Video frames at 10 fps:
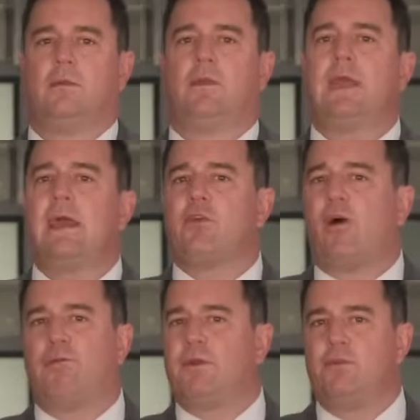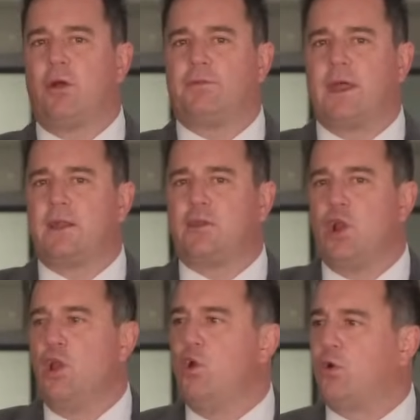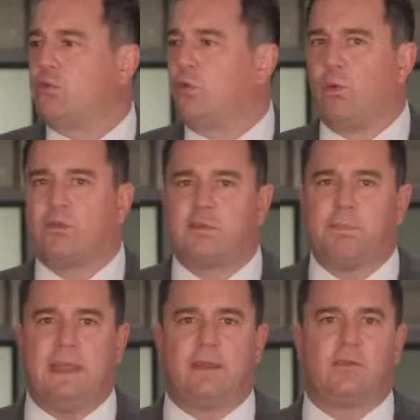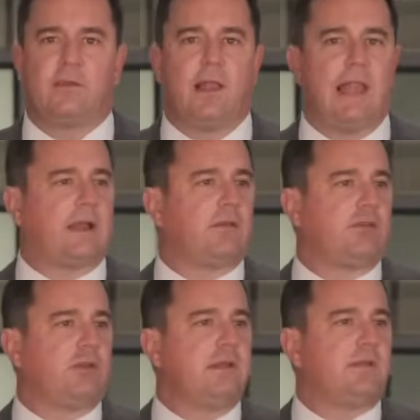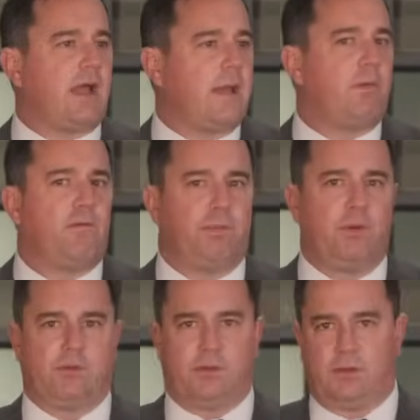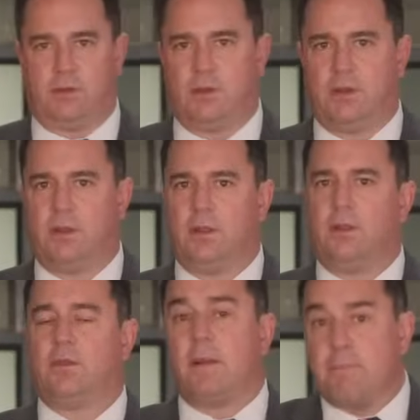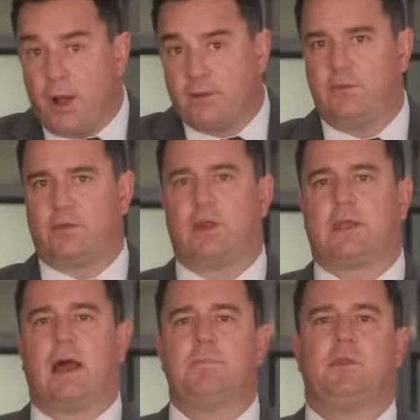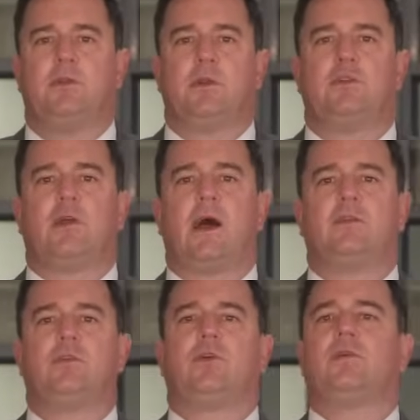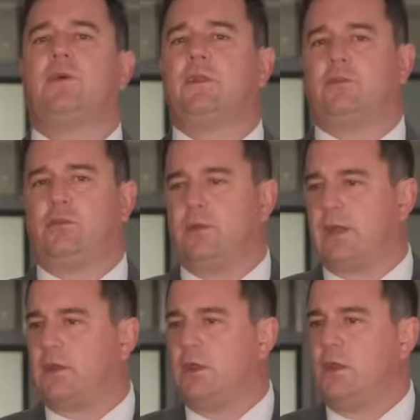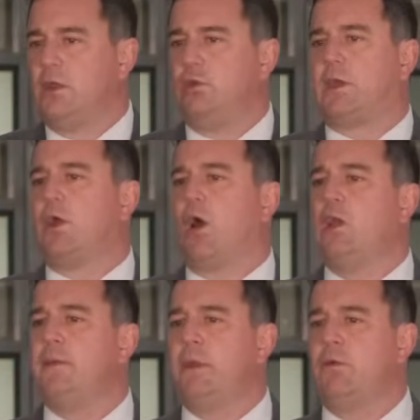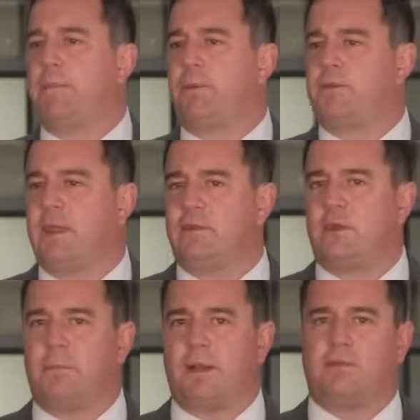The DA's offer is not that it looks or speaks like a certain type of person. Some parties are going to come to you and try to convince you that you can only be represented by